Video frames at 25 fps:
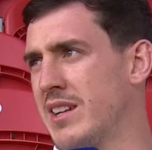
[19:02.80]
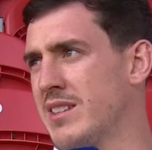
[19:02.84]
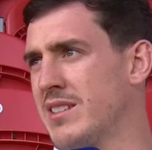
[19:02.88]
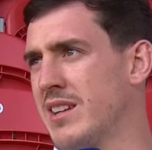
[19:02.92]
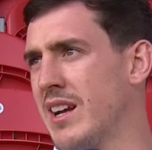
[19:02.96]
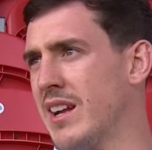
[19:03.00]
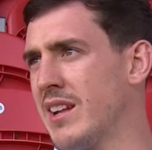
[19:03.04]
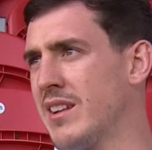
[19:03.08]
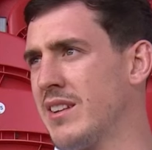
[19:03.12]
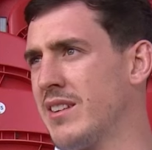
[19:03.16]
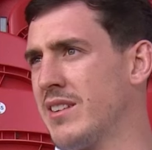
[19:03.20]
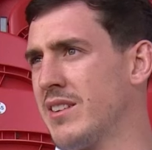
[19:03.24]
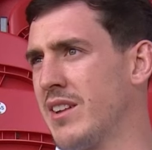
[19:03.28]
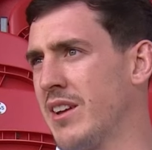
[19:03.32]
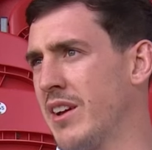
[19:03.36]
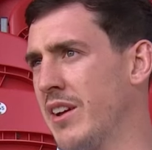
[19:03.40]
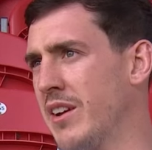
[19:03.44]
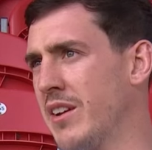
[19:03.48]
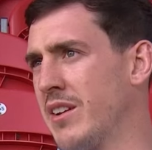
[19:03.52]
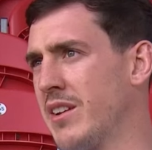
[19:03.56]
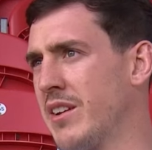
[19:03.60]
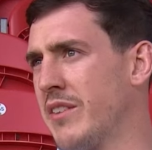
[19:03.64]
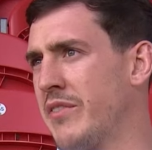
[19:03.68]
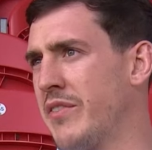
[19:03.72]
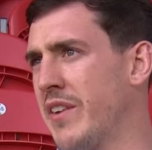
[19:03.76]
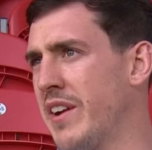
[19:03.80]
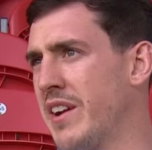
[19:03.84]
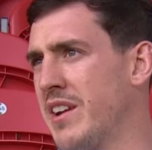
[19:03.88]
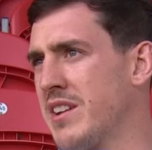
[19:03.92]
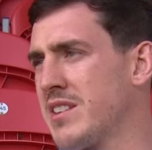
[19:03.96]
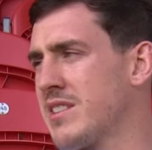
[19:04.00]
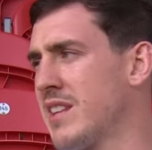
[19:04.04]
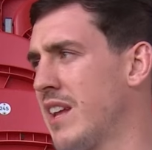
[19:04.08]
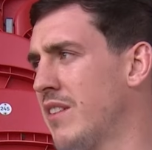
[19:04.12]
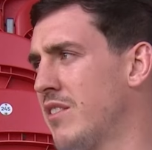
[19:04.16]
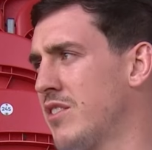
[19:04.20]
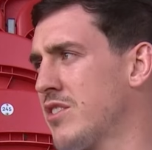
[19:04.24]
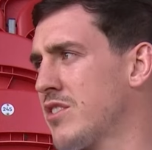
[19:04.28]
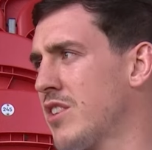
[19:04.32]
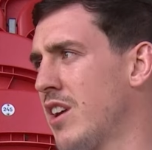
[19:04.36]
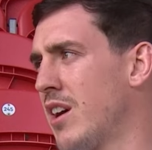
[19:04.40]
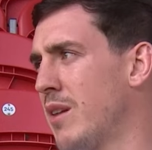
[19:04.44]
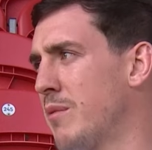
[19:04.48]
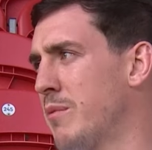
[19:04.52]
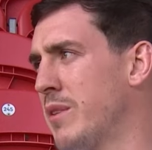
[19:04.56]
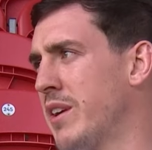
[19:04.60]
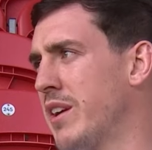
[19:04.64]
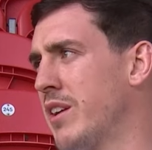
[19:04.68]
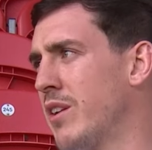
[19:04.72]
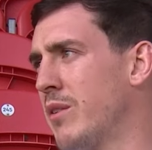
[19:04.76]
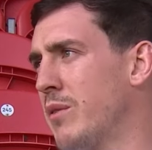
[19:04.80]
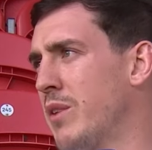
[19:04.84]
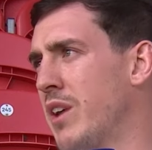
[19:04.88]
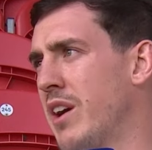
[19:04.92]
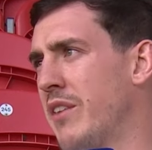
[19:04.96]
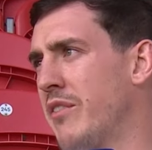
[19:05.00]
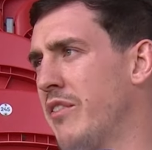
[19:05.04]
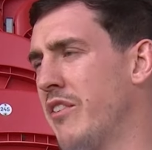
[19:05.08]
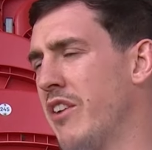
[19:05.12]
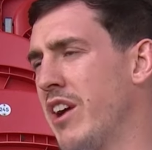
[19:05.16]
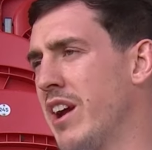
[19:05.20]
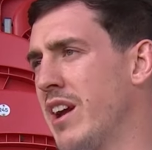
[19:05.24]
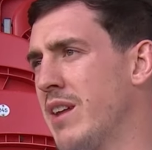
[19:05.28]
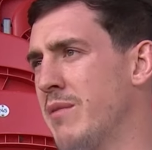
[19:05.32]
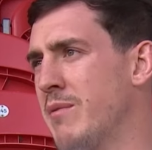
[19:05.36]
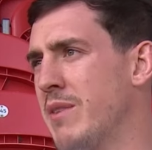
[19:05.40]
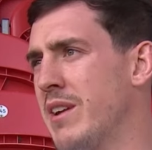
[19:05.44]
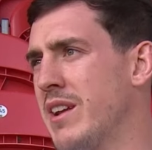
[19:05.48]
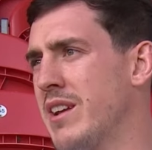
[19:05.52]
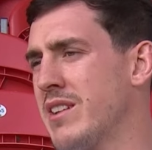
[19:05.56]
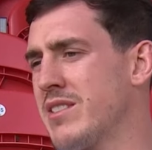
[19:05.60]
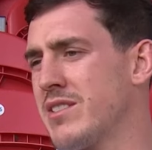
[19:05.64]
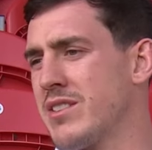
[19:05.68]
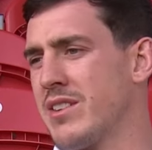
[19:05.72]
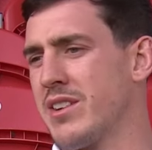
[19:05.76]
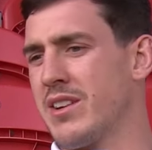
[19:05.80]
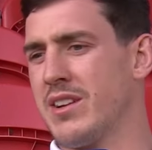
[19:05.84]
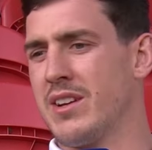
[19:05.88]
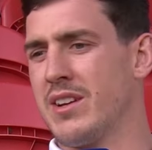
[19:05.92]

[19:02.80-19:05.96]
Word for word: you said, your fitness level's got to be up there for 80 minutes. And